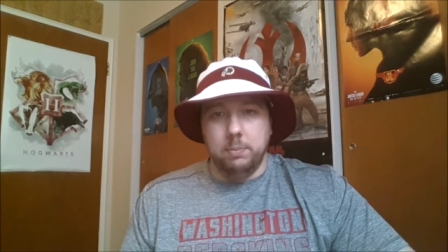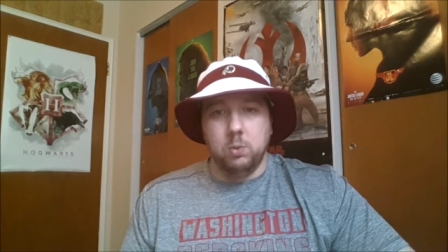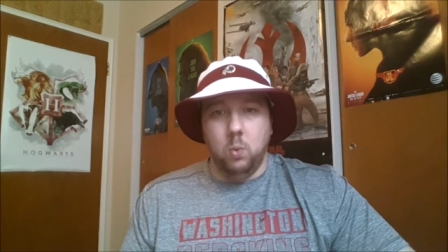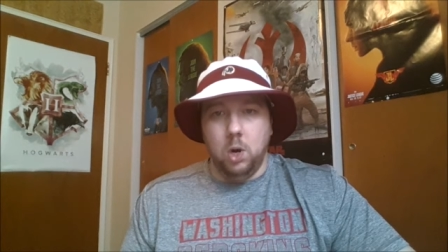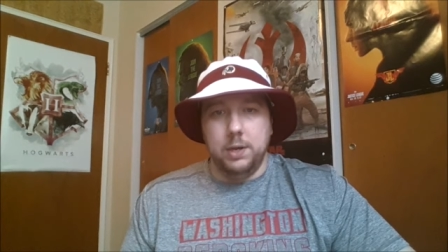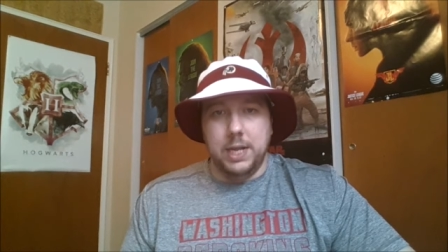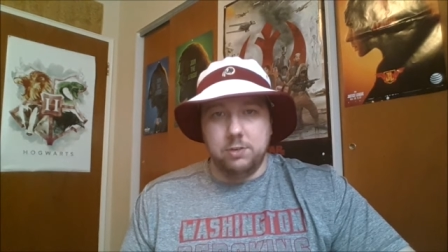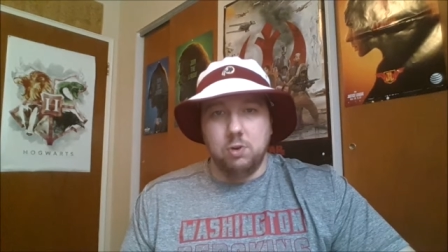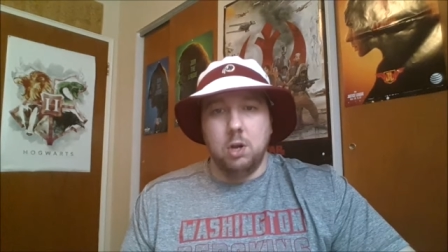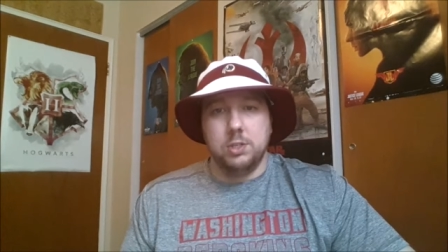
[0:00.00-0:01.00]
number 1
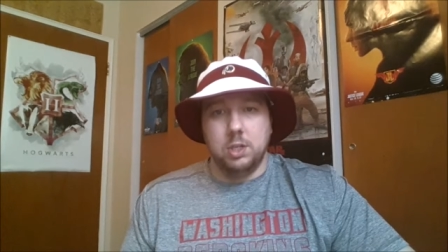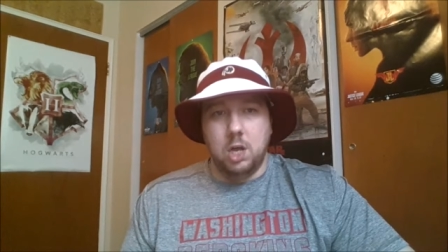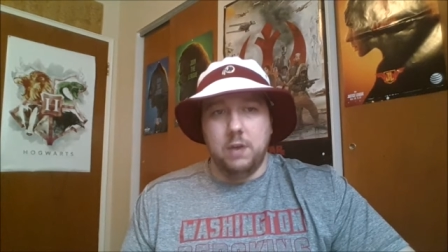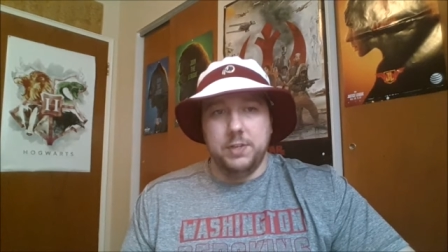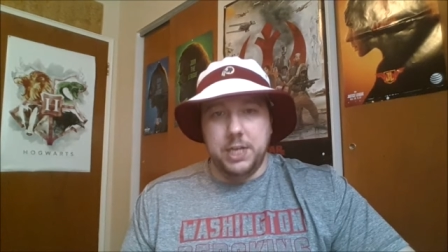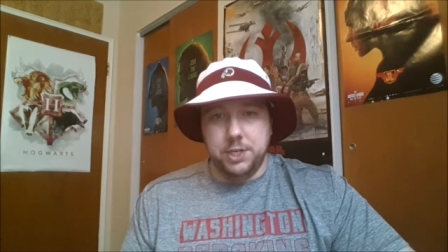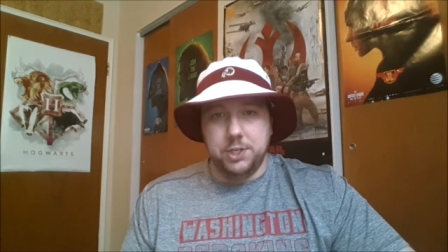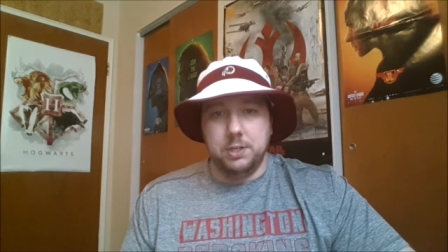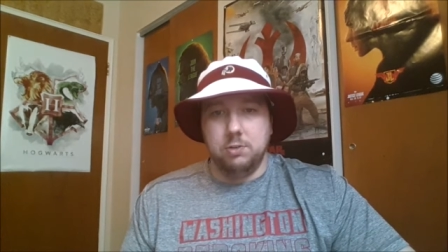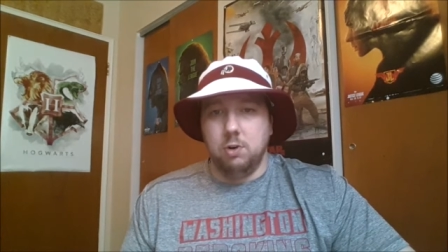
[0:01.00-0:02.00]
that draws a lot of
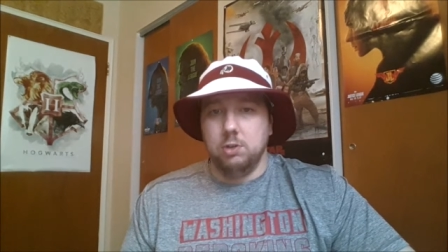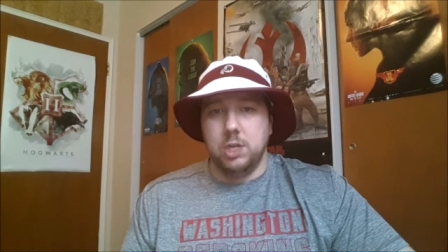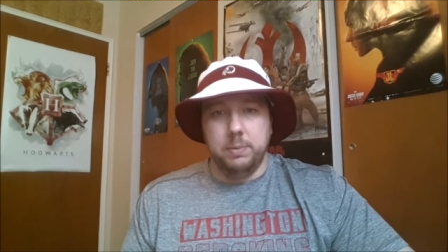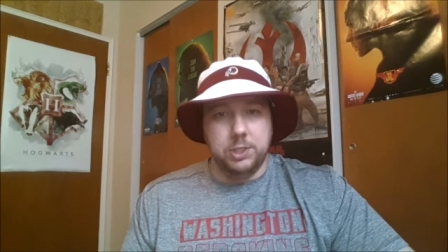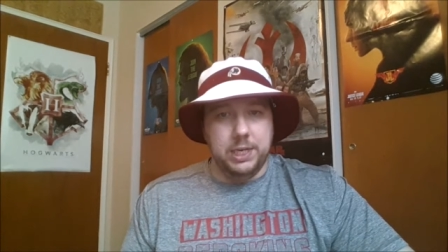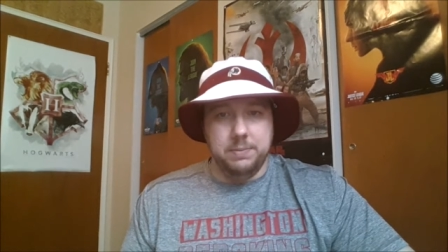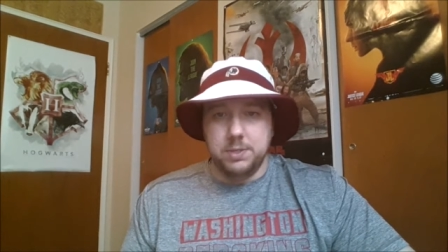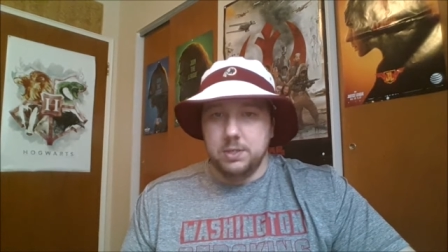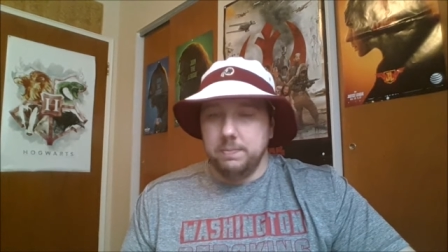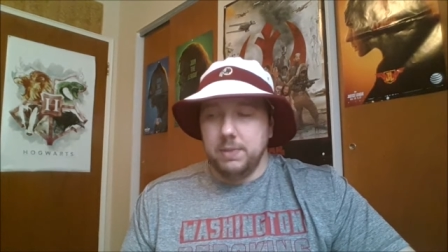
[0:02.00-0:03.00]
attention, draws double
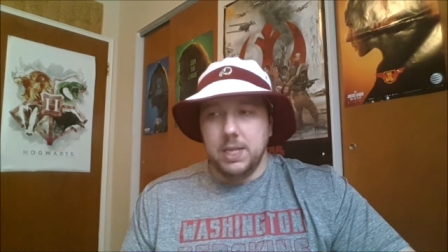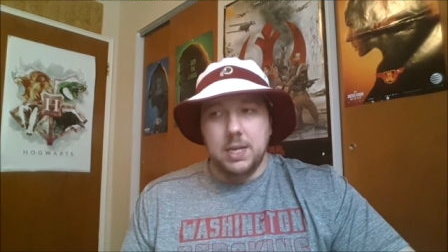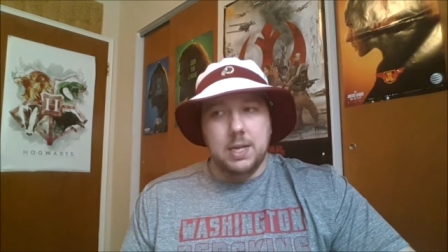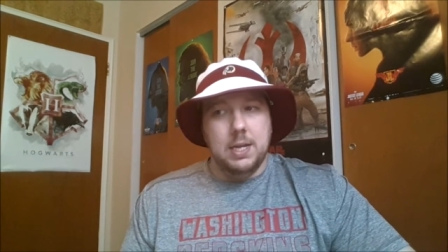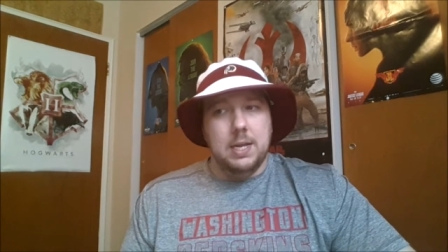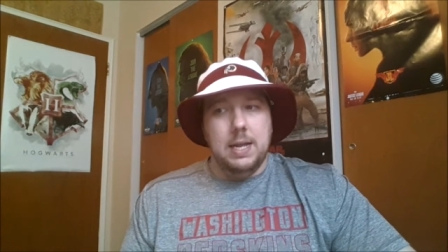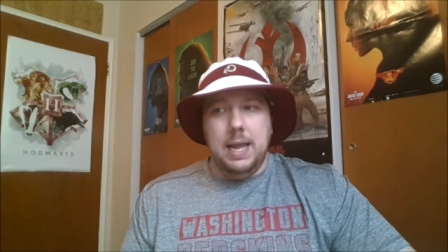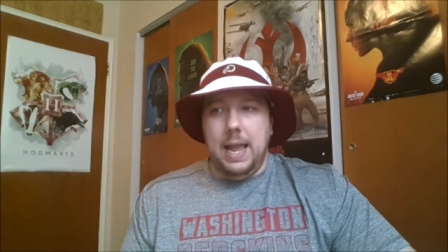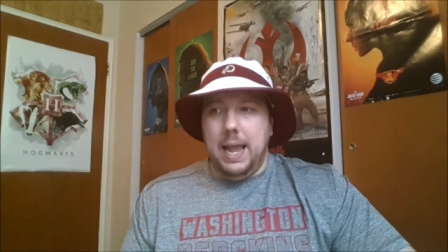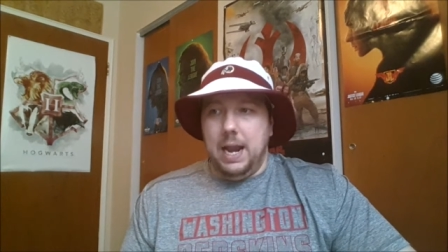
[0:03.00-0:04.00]
teams.
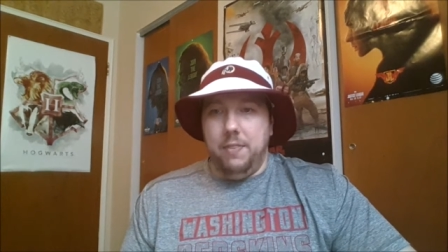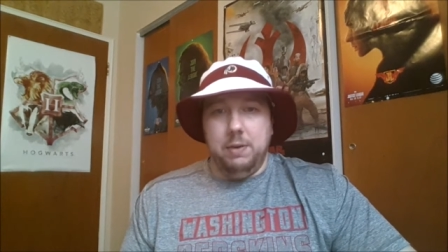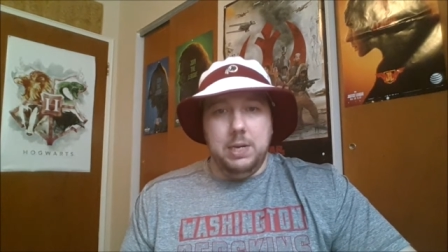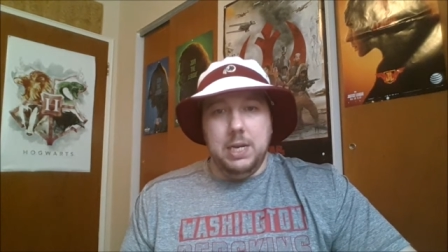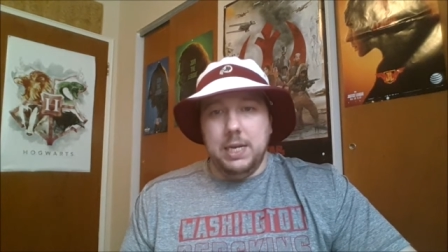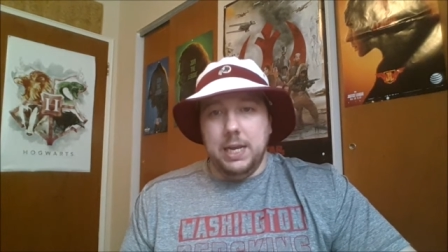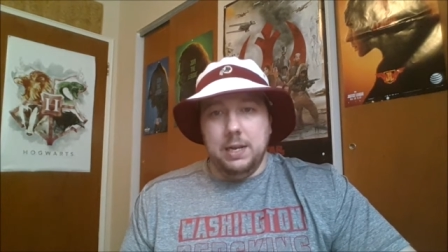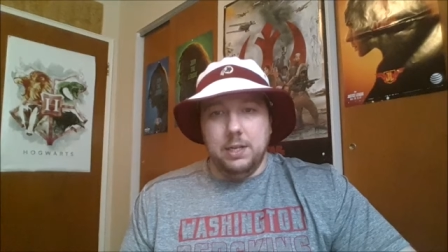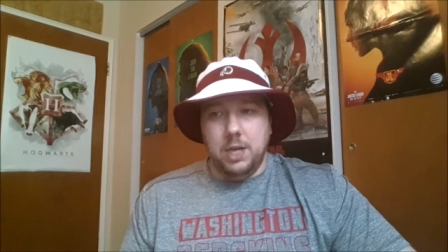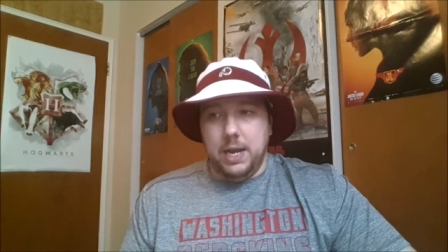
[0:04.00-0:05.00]
And I think we need to
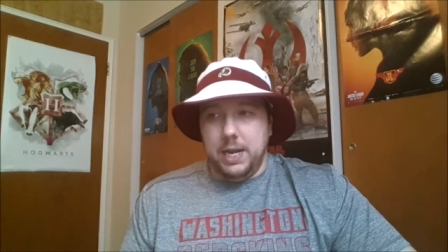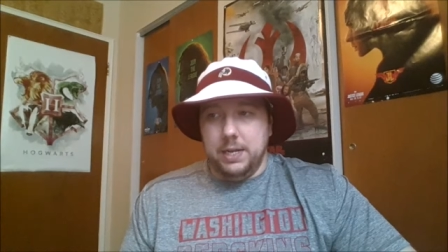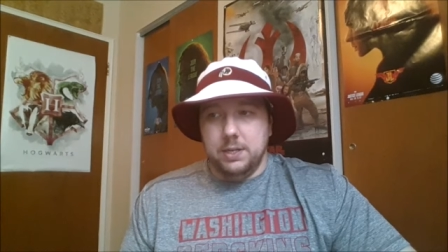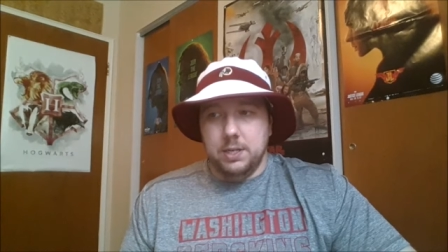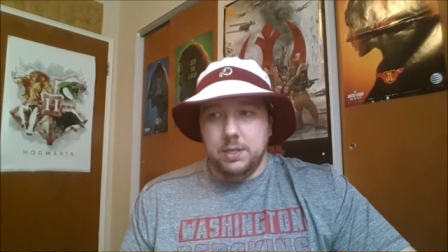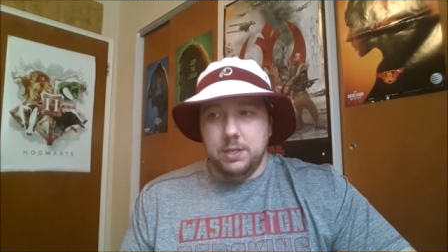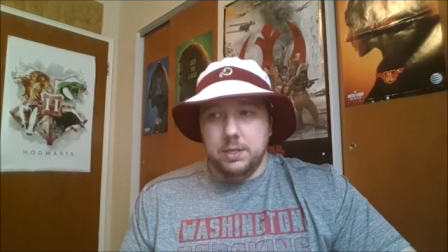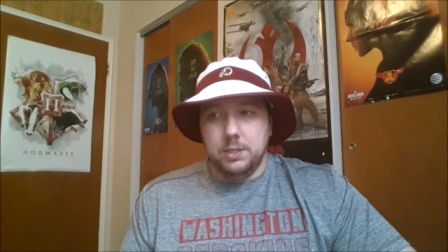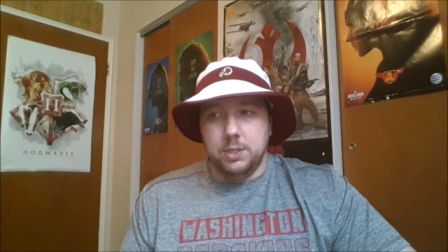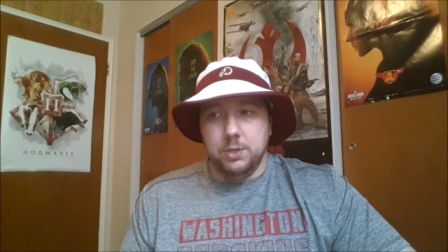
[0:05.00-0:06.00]
get a tight end
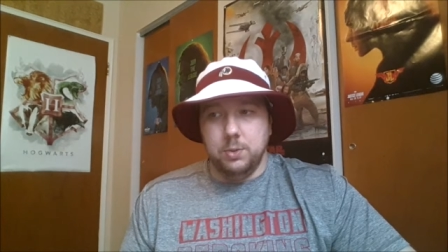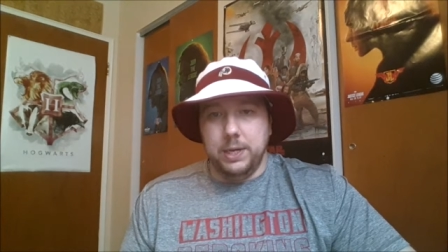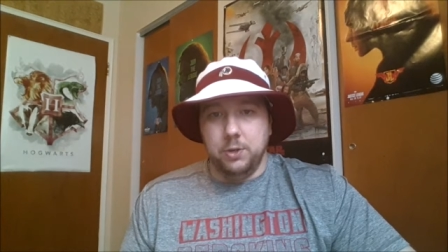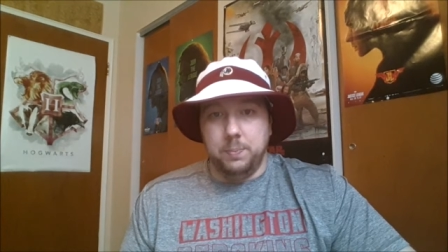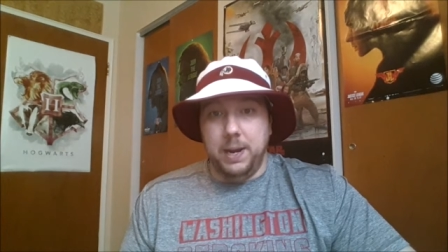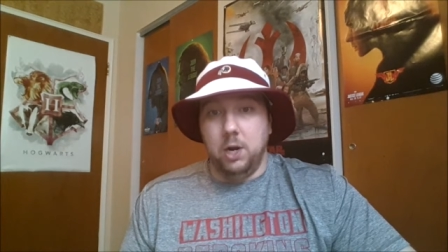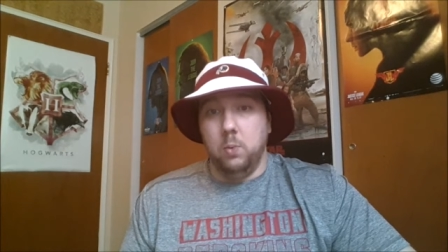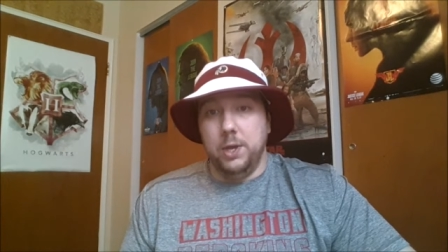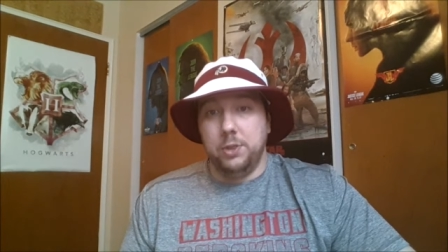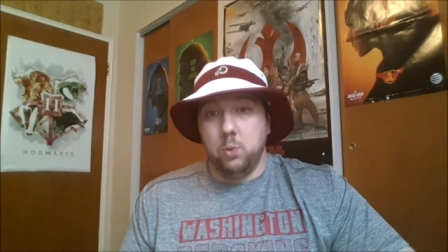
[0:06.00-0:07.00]
to either
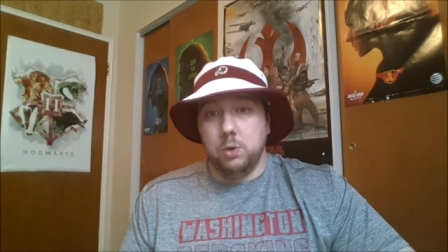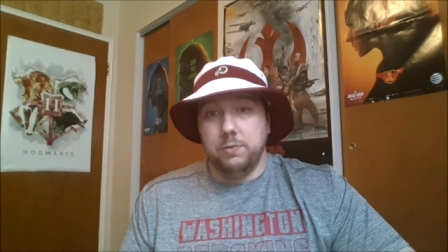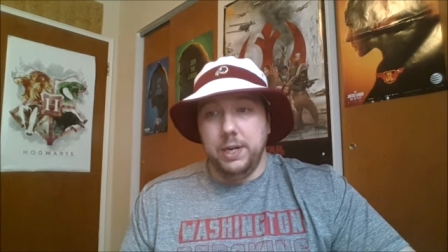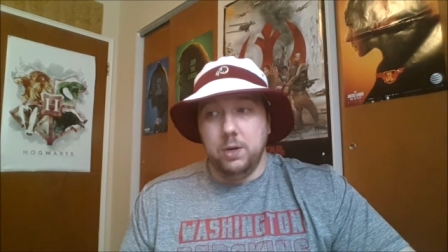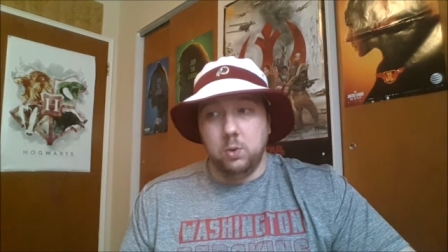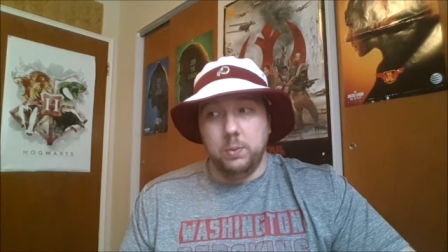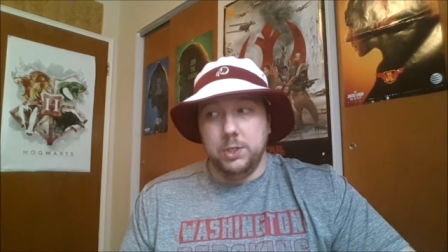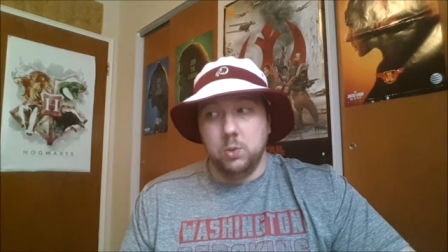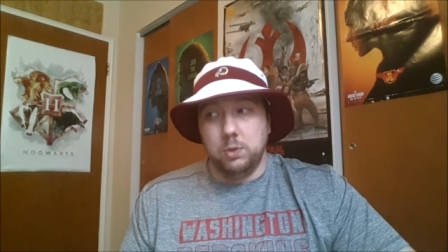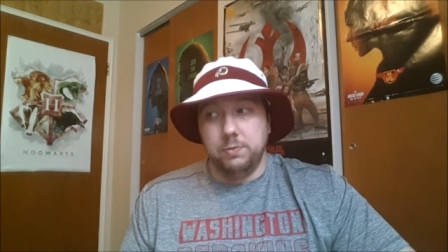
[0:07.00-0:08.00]
pair with Jordan Reed, or
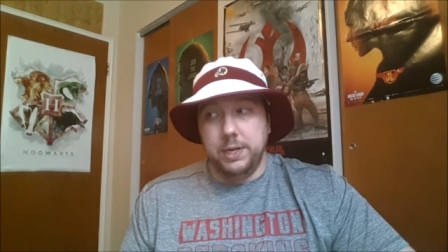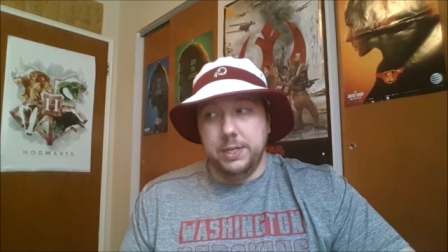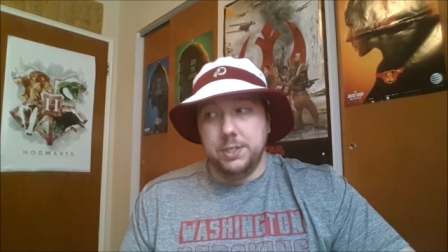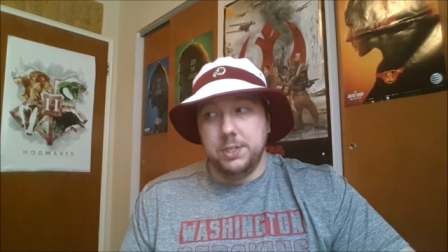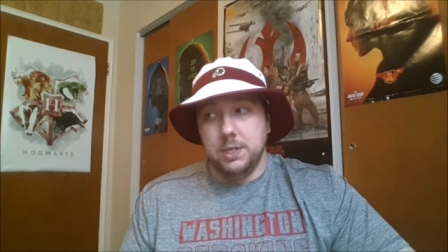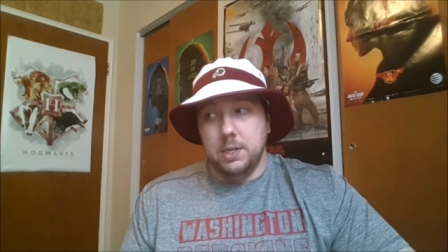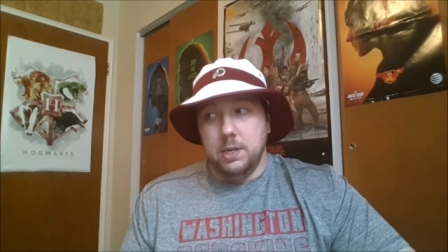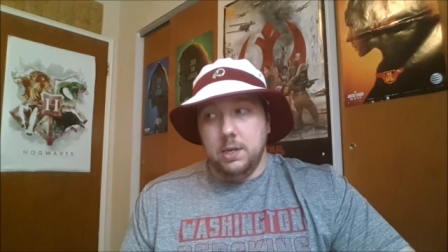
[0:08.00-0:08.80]
when Jordan Reed's